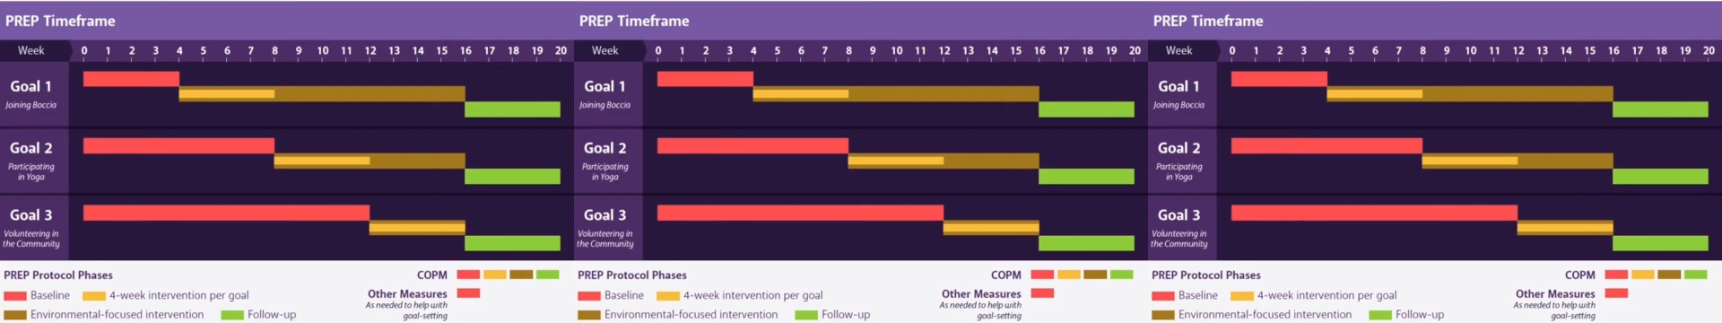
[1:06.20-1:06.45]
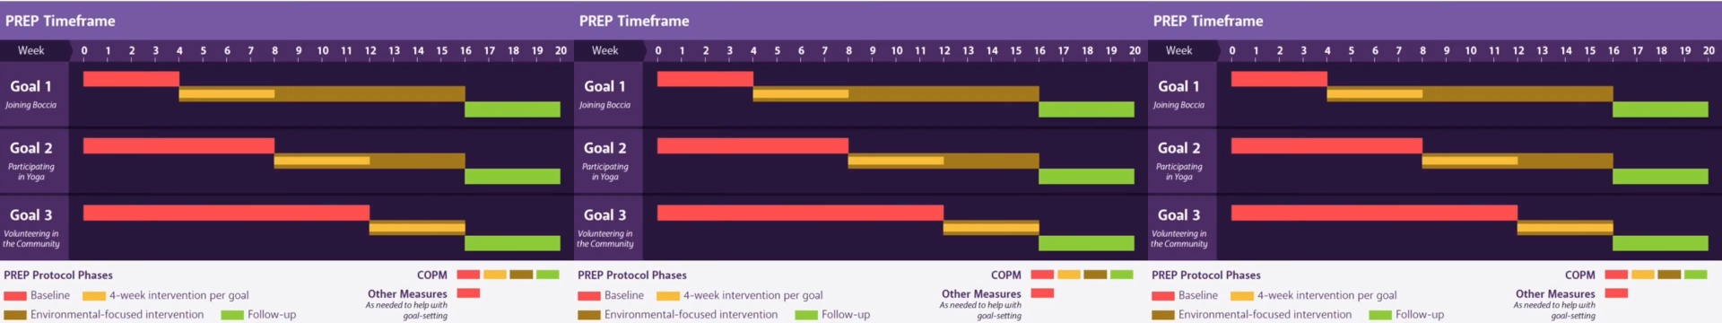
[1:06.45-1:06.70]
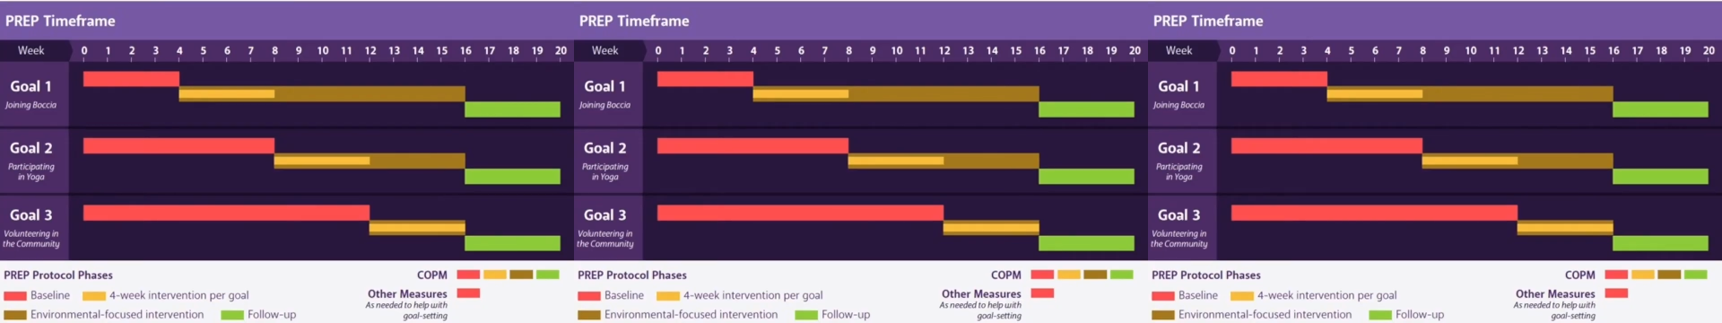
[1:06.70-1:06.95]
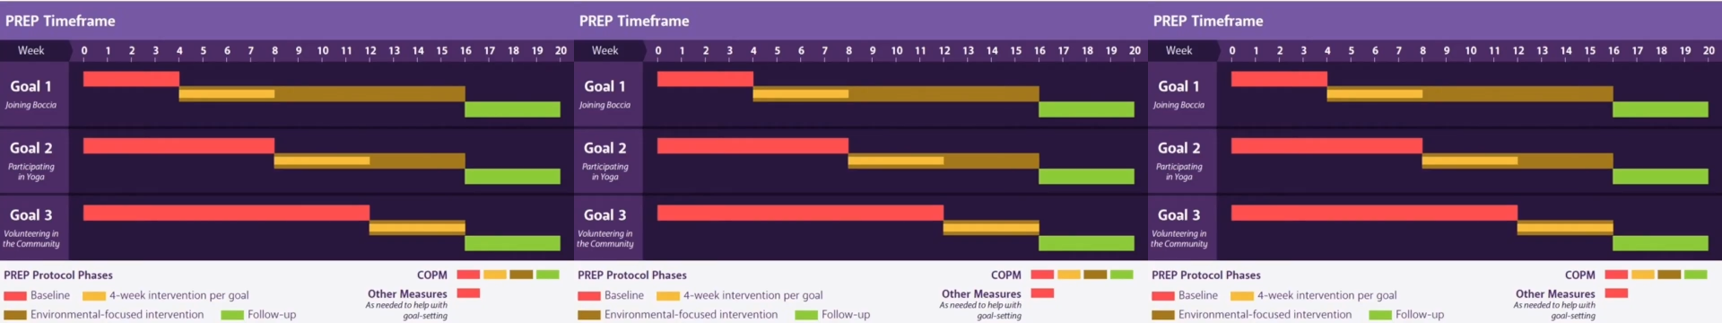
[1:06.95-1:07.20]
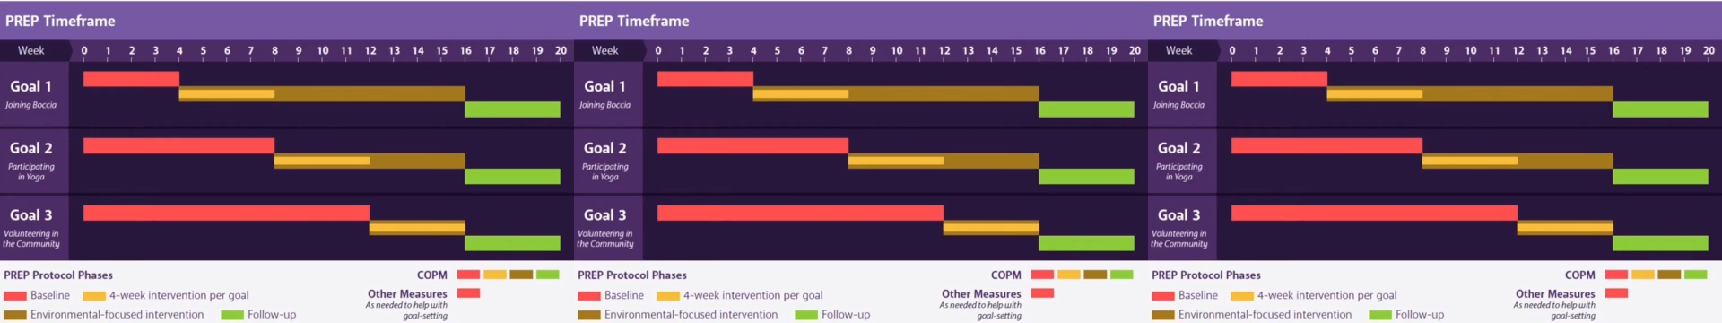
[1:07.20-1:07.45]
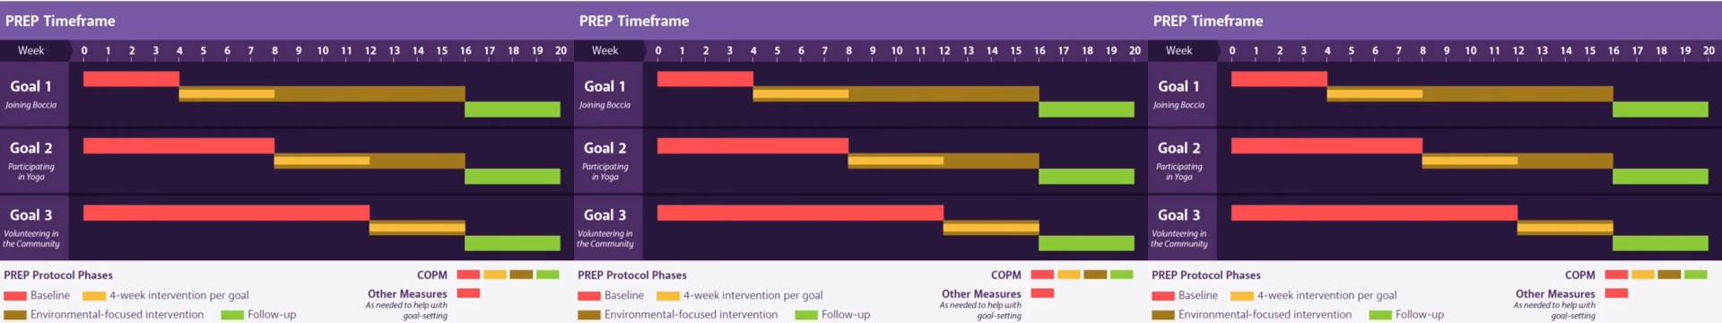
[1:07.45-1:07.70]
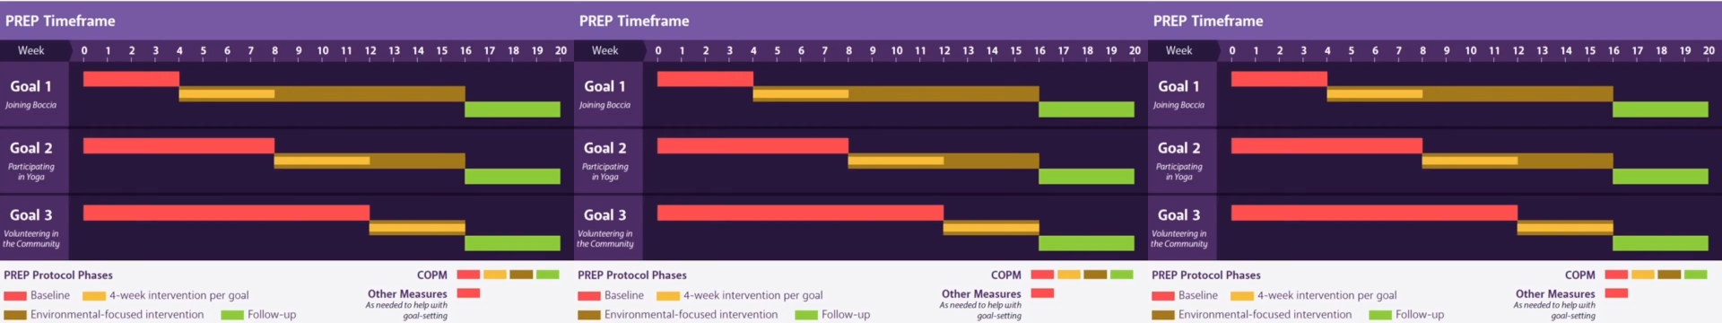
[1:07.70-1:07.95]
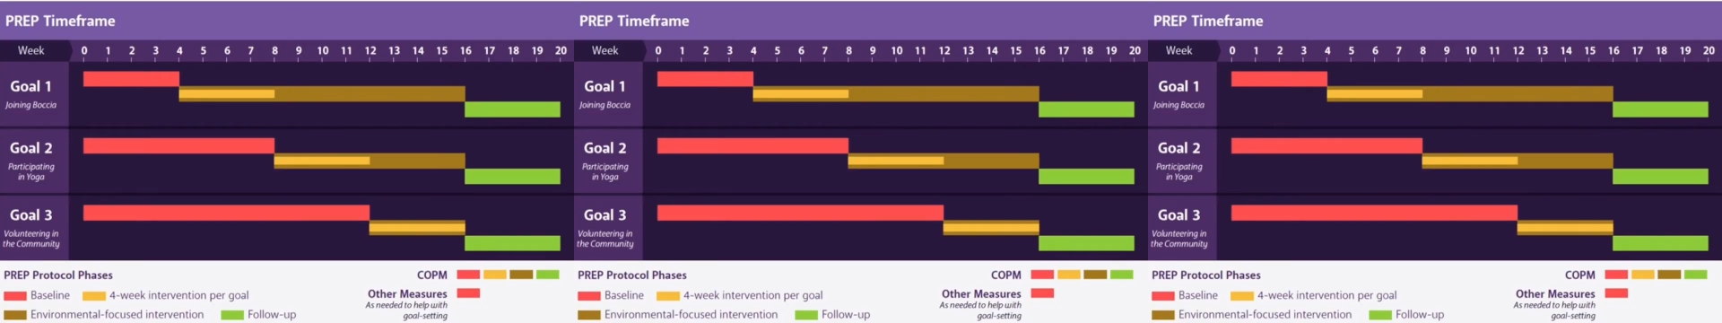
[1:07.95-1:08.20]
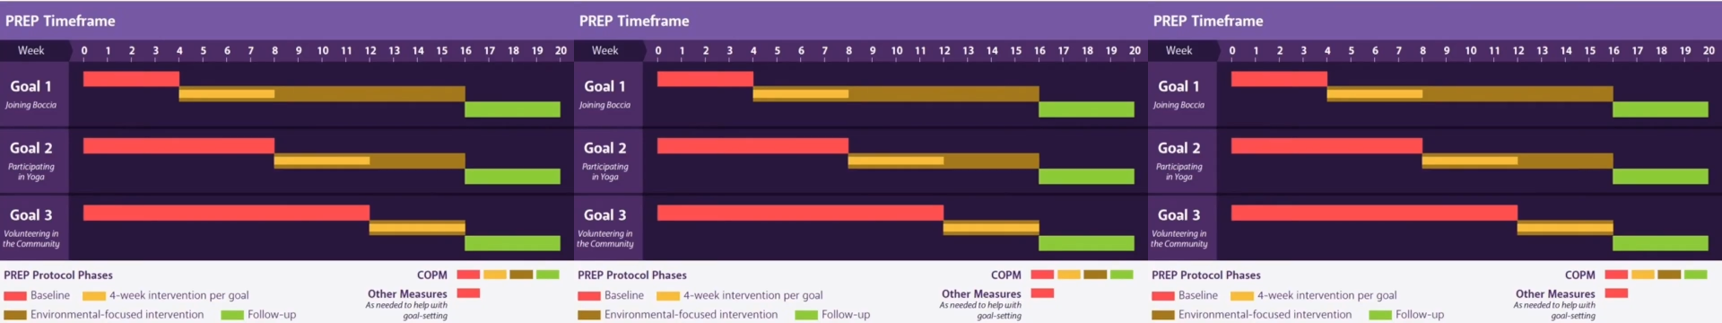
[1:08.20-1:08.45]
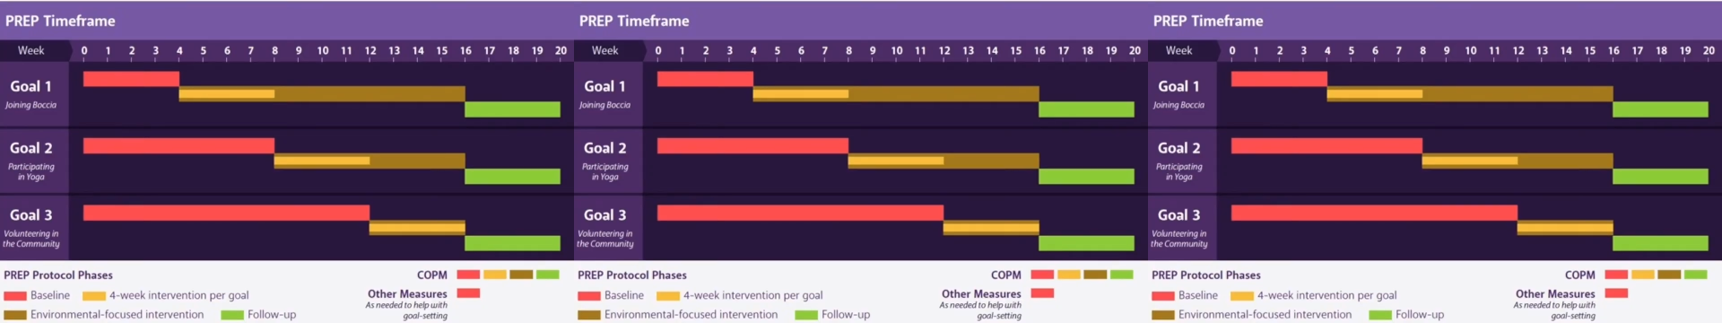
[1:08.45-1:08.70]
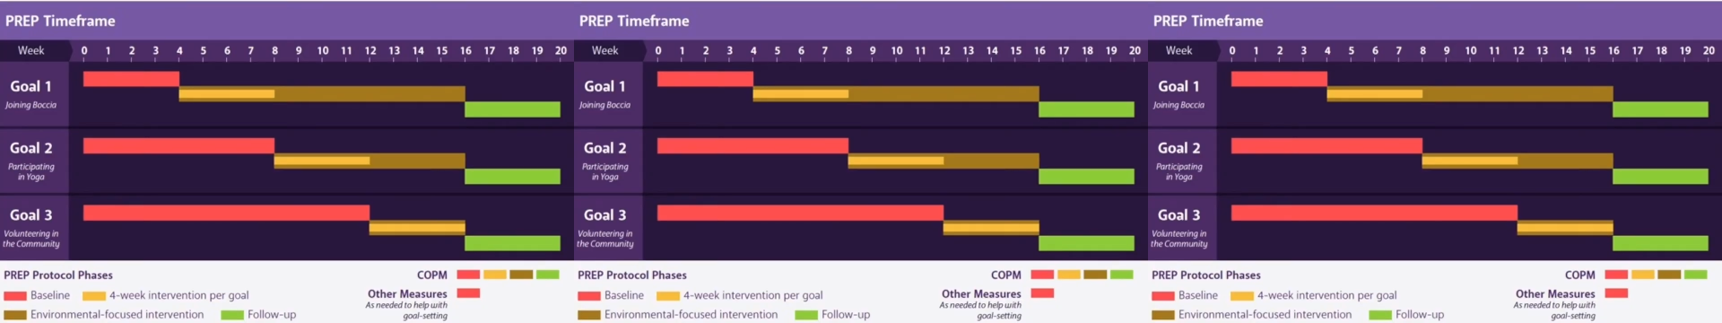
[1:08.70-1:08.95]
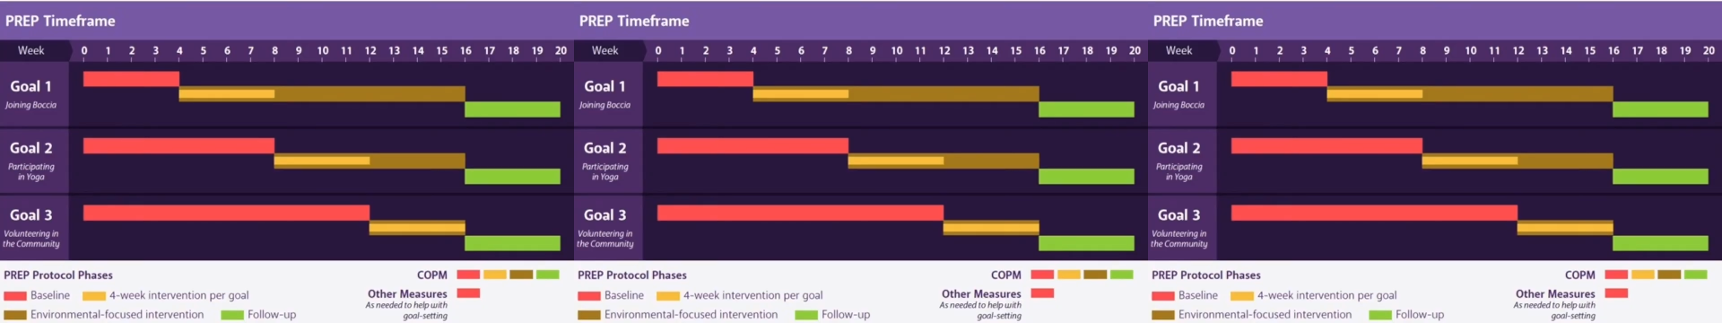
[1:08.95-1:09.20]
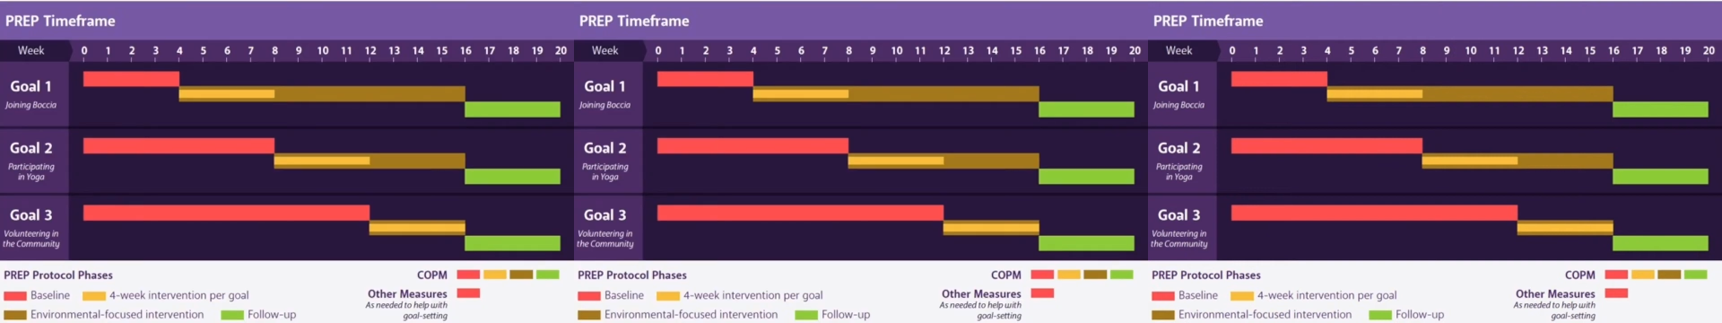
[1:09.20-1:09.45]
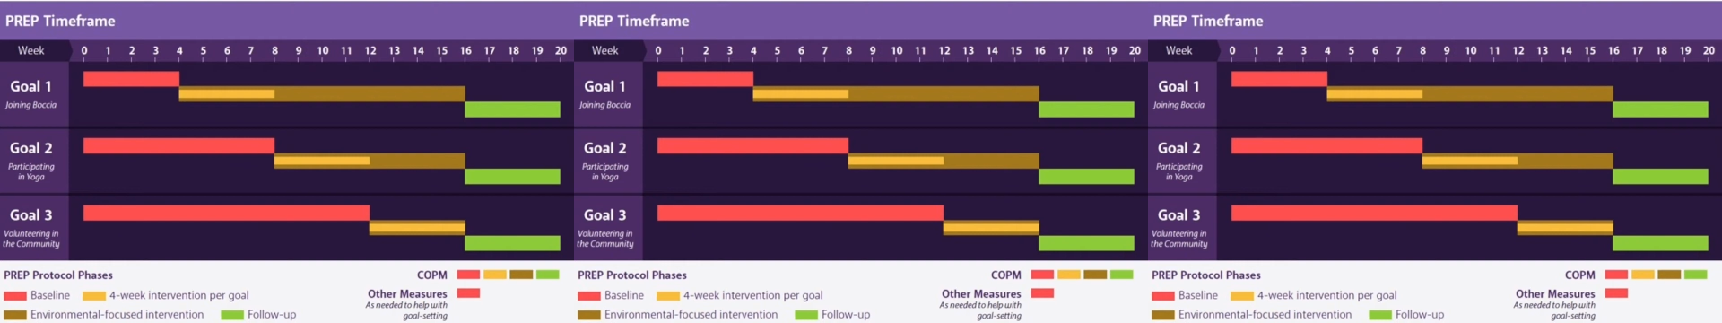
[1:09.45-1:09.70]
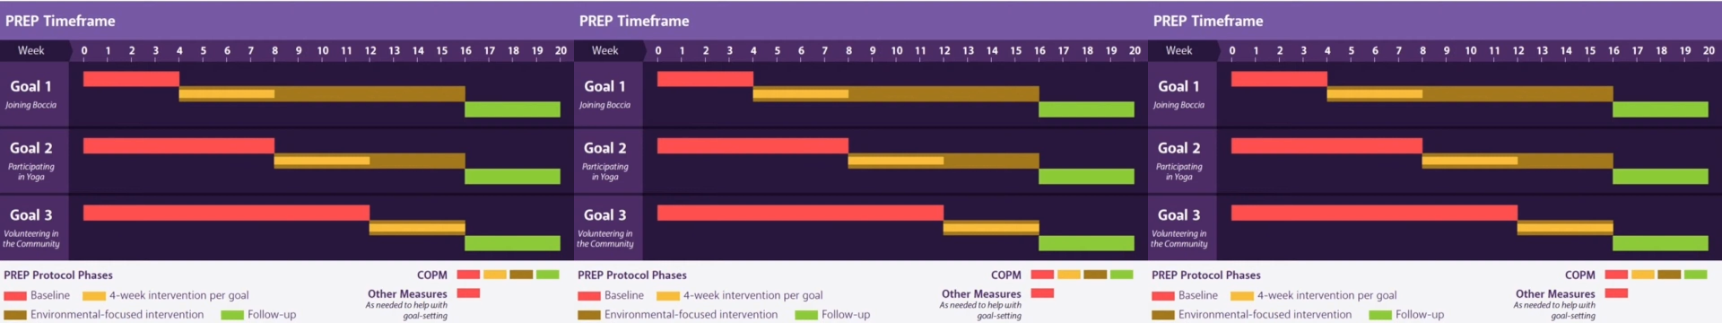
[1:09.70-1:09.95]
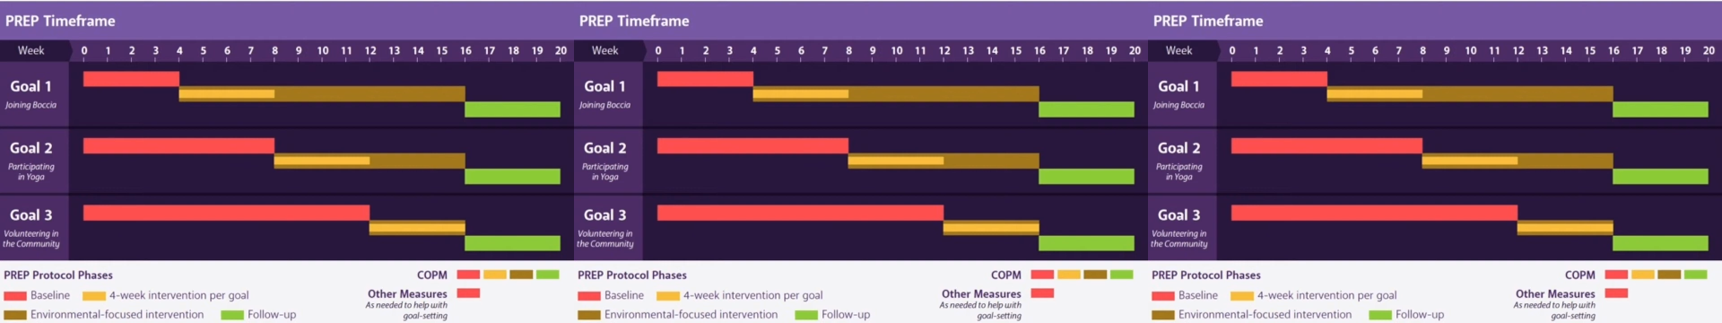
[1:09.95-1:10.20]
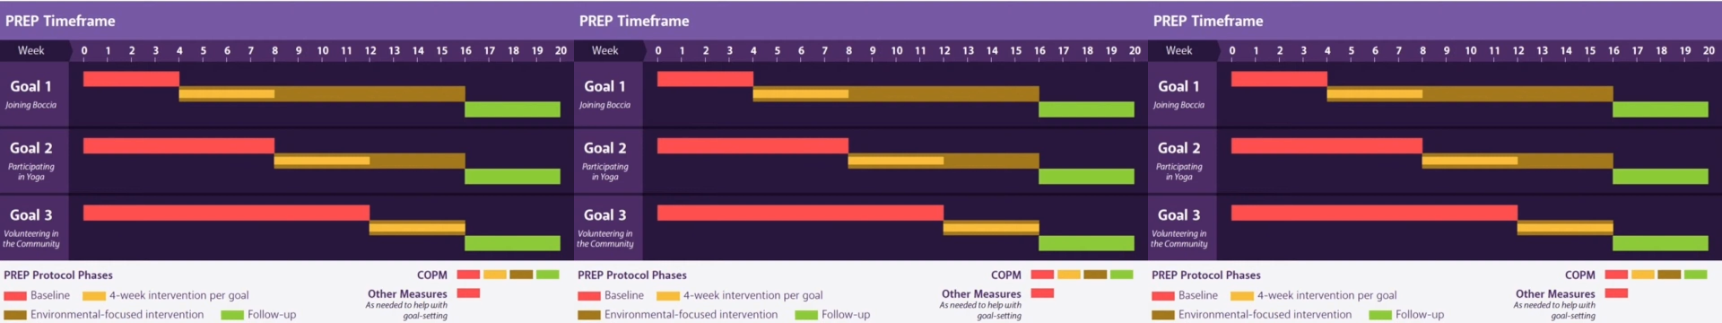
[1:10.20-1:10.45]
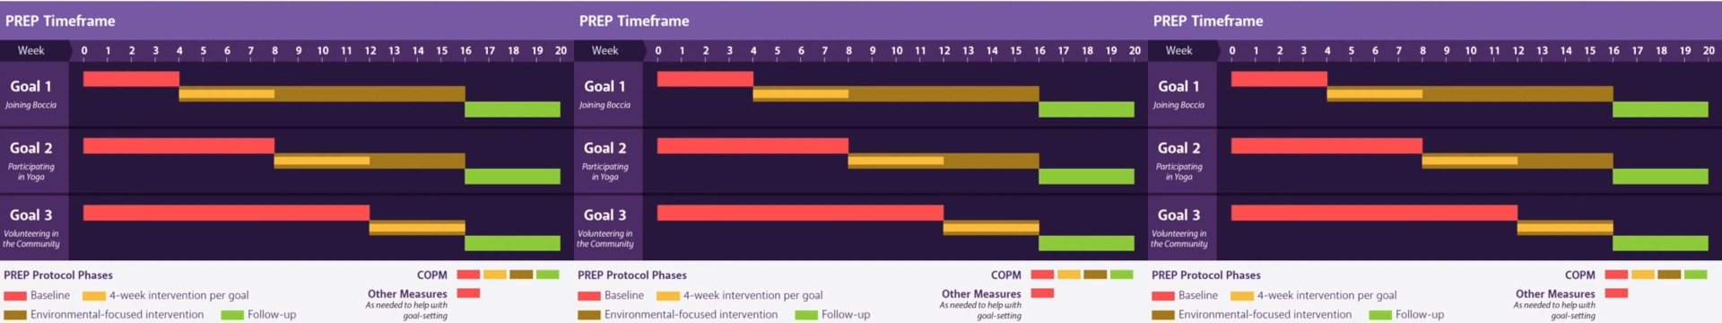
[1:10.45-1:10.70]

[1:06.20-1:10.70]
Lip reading: (no speaker visible)